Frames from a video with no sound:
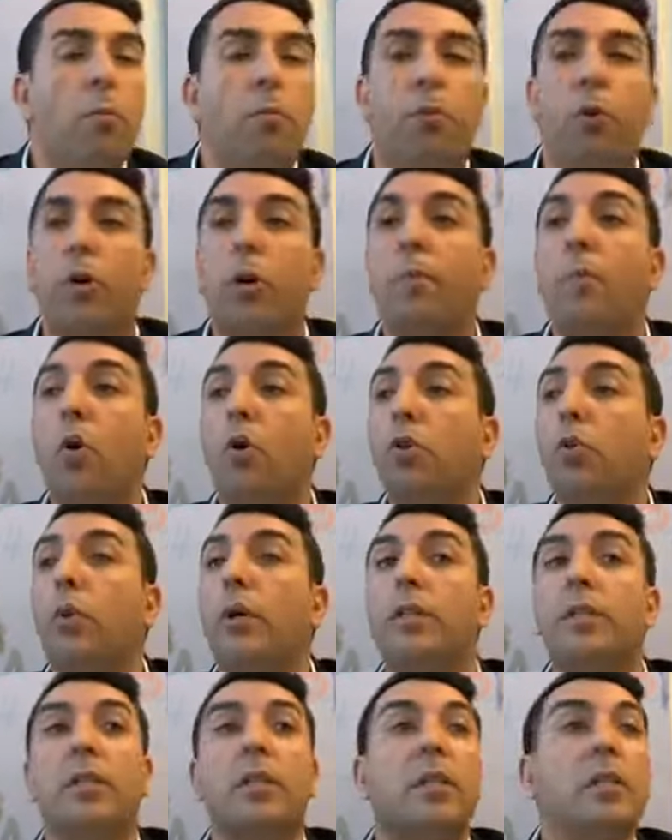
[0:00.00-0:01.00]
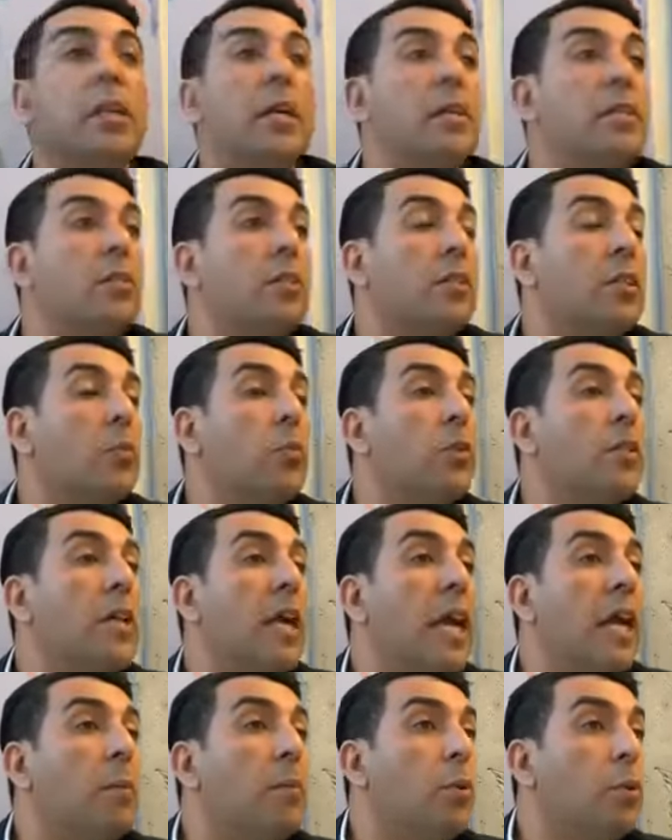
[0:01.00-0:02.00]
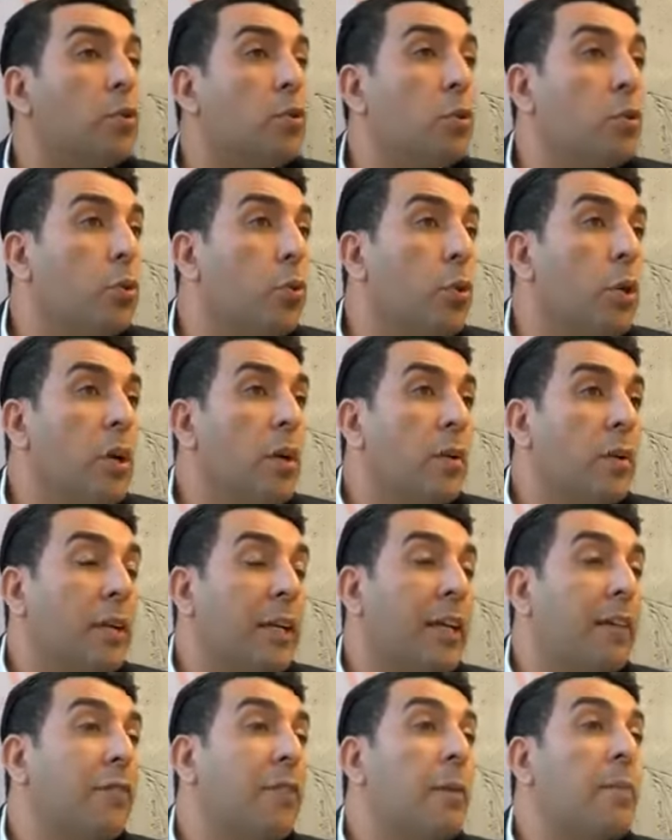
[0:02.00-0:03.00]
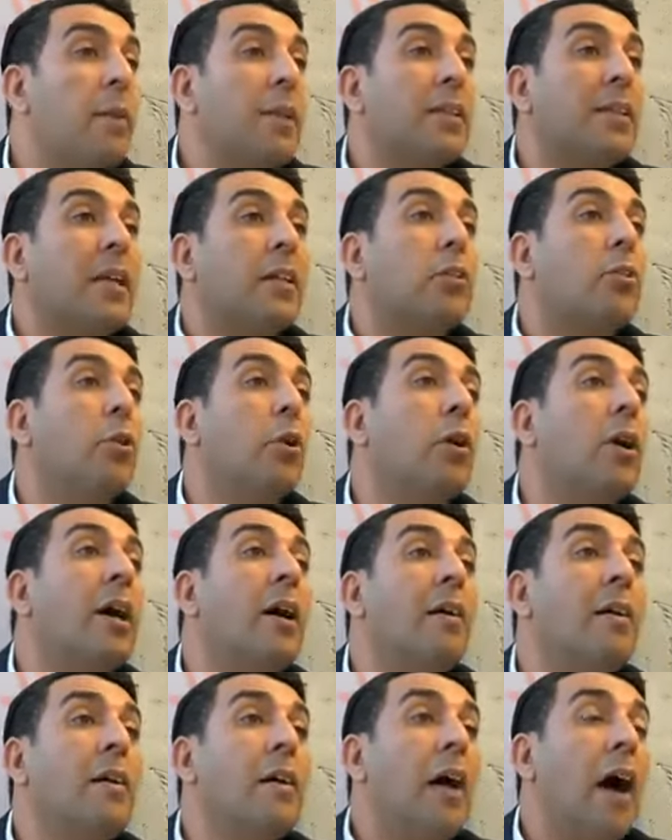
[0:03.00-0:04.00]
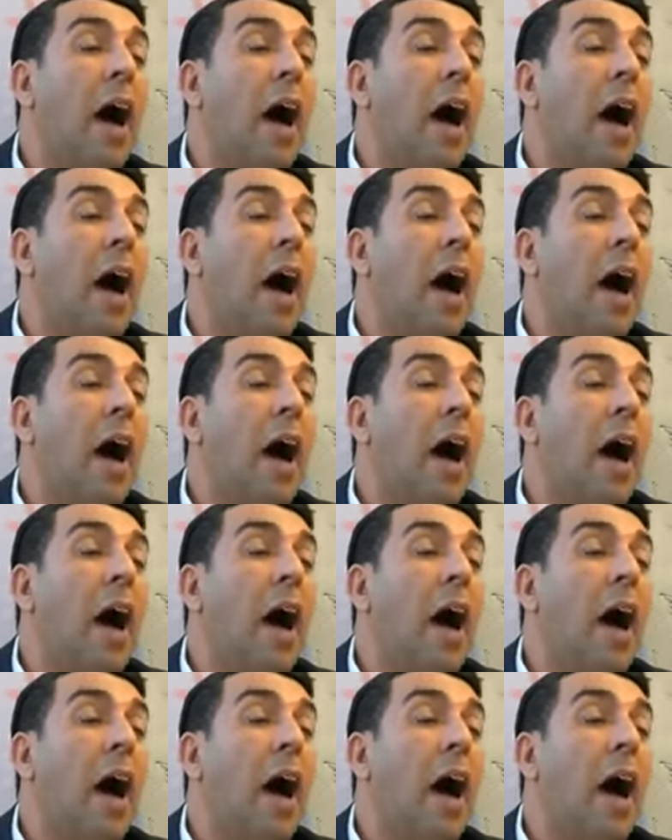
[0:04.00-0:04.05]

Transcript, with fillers: brought him all the way to the desert, and was able to give them Matan Torah.